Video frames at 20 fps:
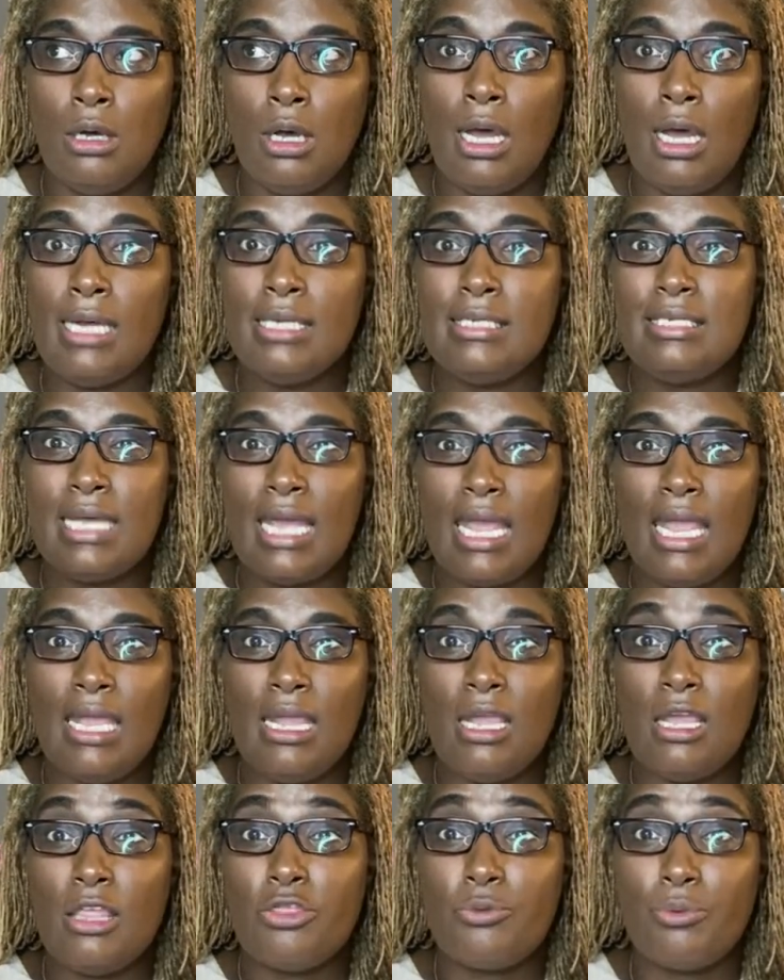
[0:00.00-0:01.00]
a
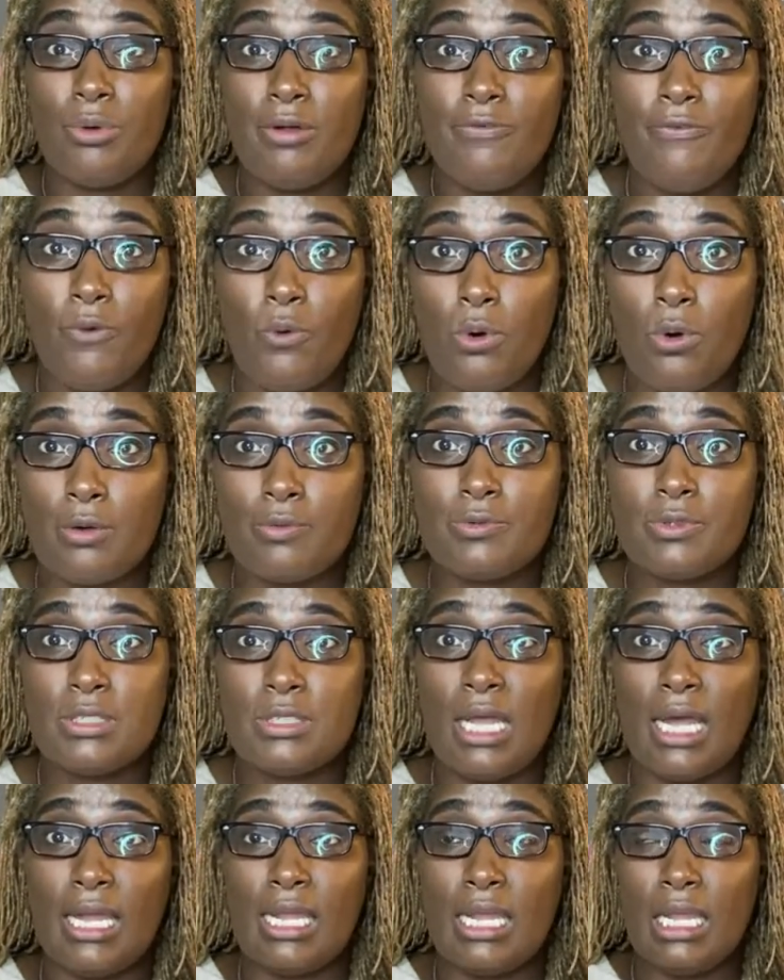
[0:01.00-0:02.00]
day and 3/4.
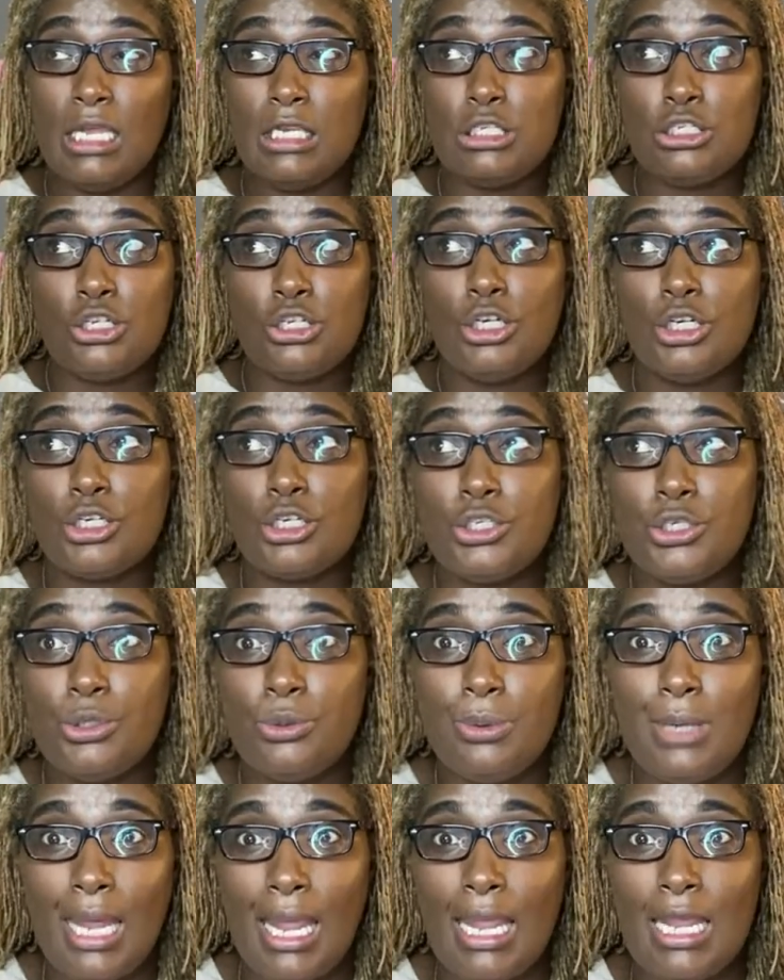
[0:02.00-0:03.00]
Like it took 2
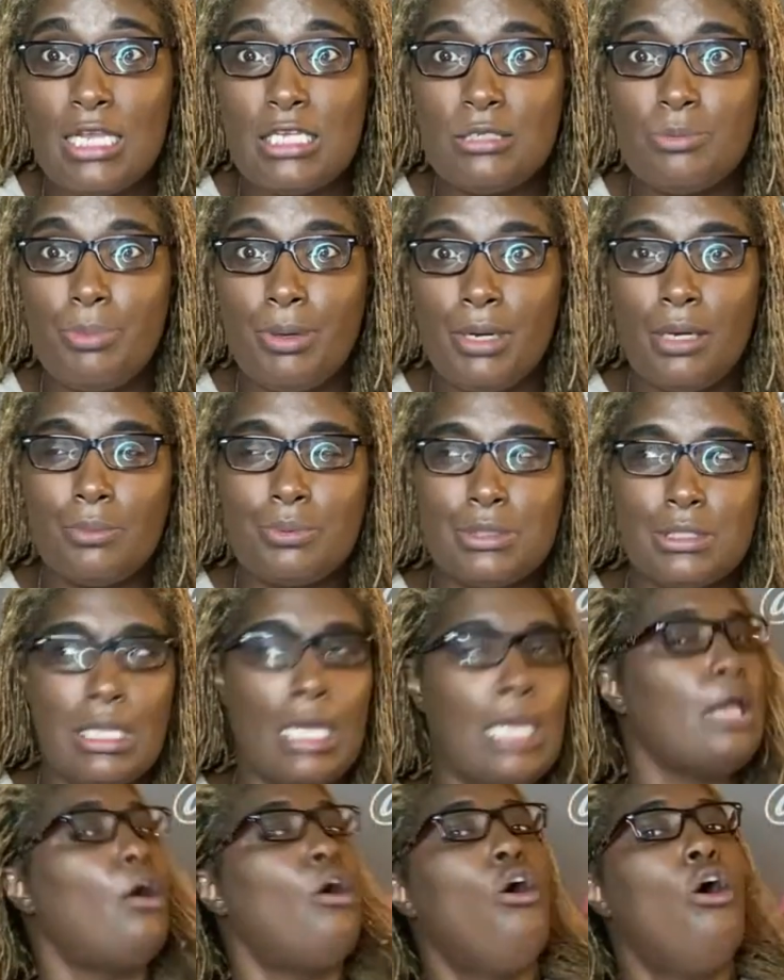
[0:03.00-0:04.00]
days, but it was
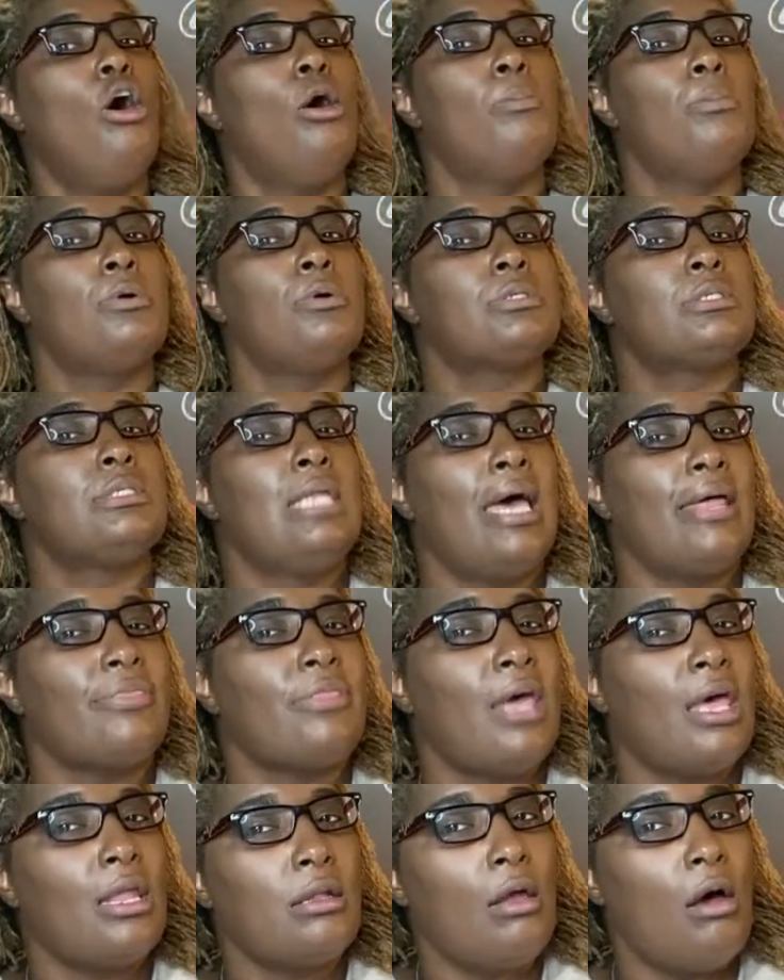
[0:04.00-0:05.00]
like almost not
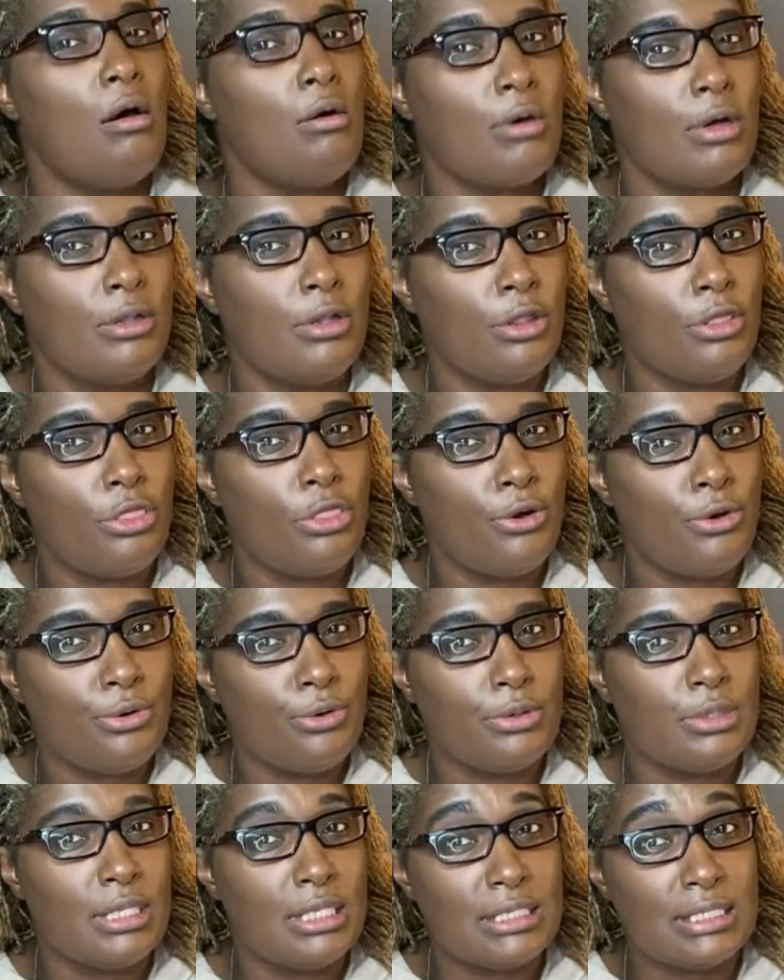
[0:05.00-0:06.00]
that long on
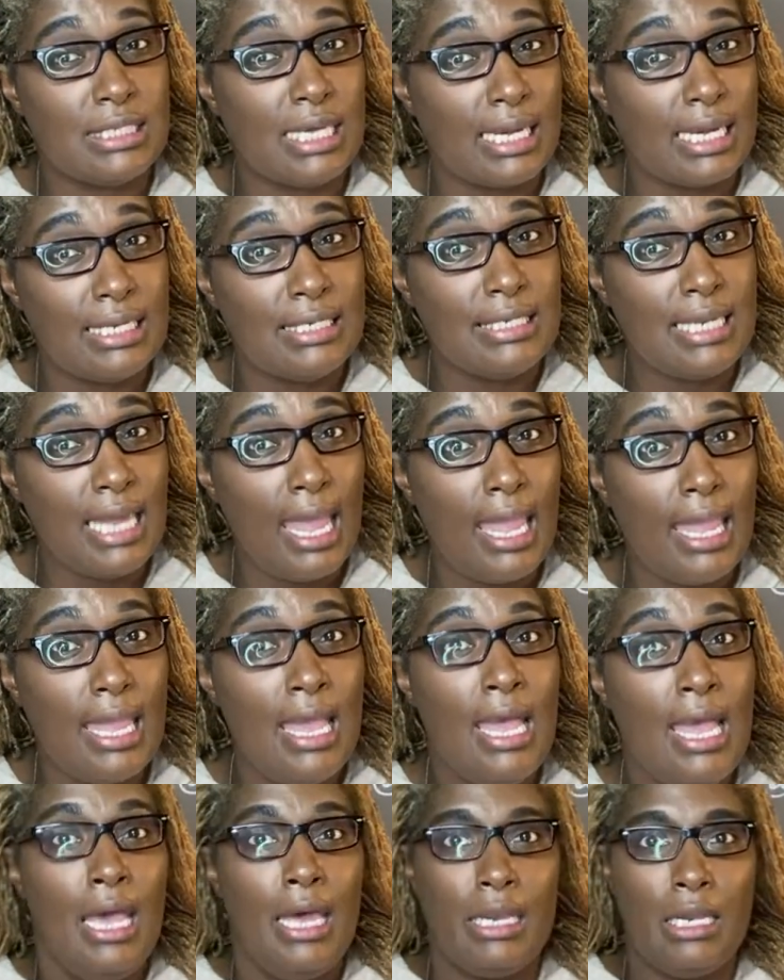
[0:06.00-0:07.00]
the second day.
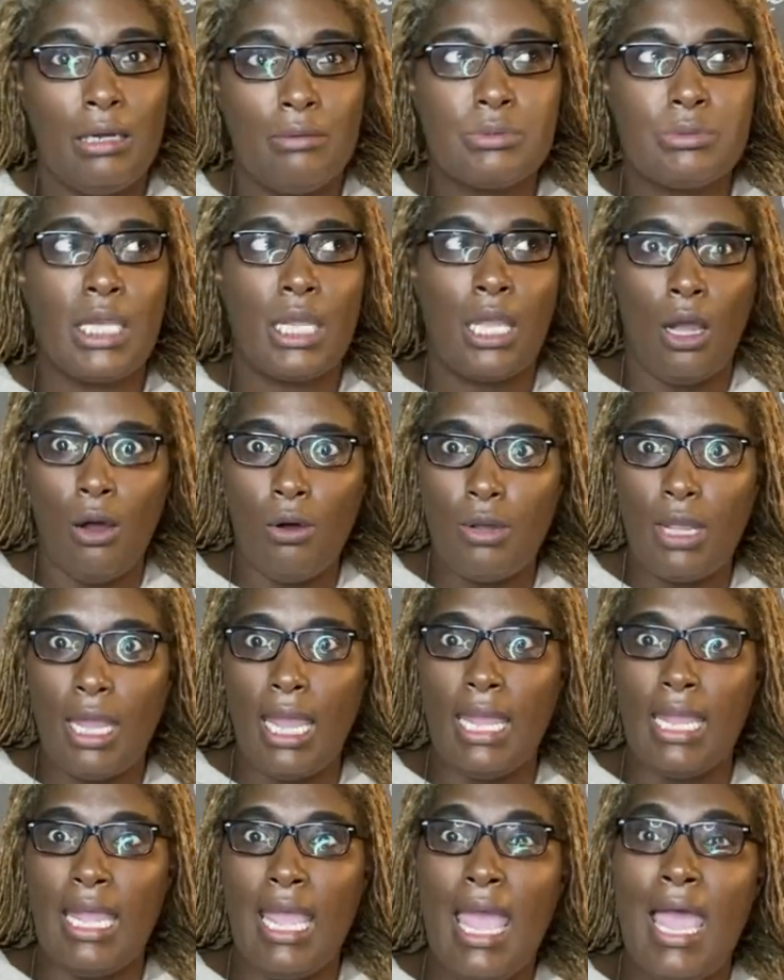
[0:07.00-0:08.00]
And I was like,
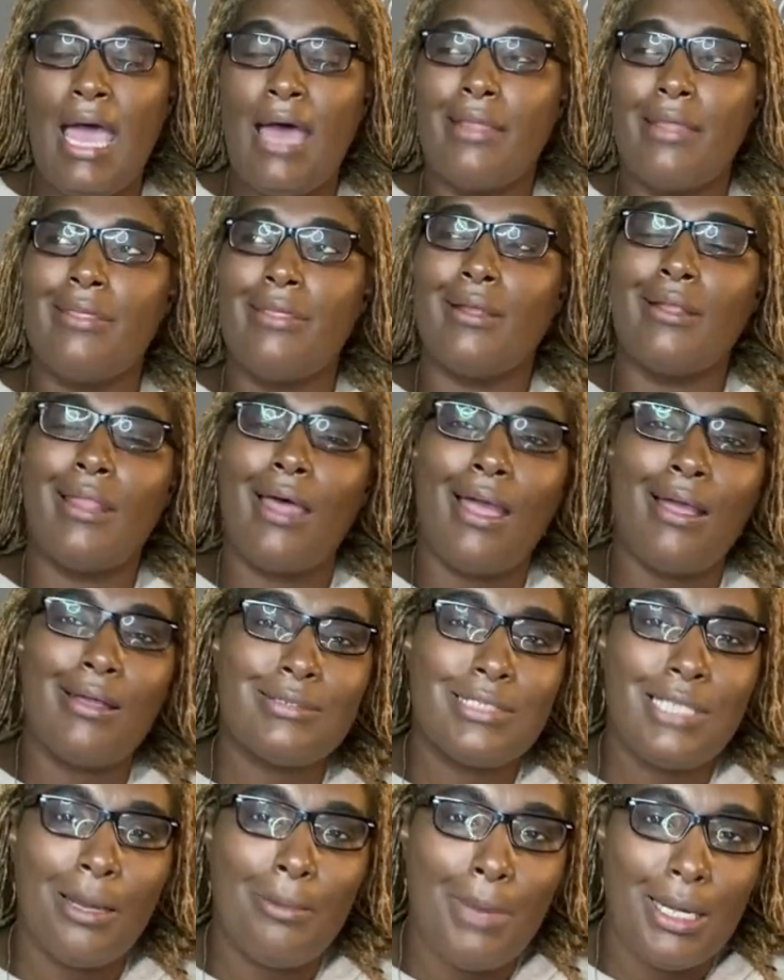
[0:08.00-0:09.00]
okay. The last
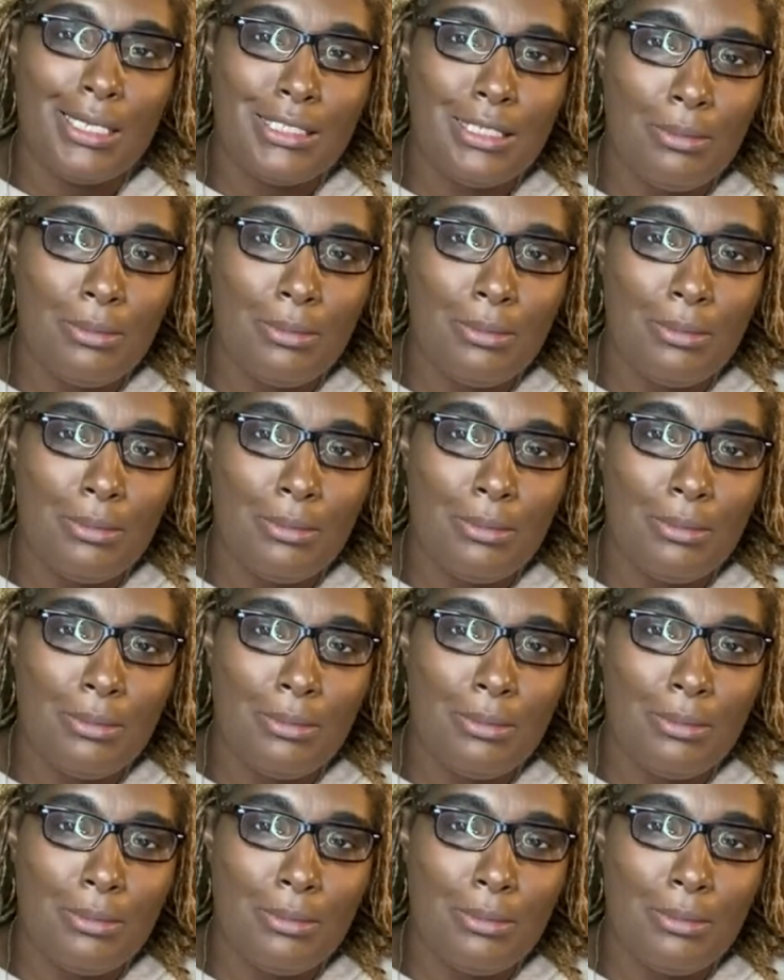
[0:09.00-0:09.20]
time I did